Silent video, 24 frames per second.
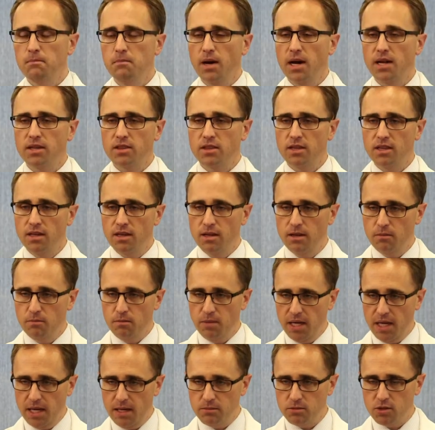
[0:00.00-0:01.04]
but the
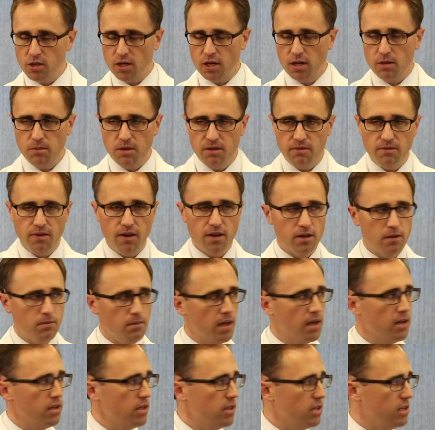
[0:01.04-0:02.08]
beams are going to be
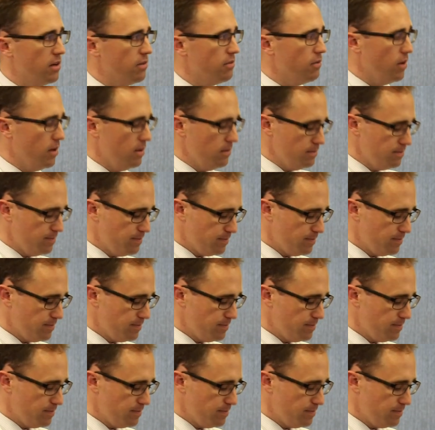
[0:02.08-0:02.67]
fundamentally different.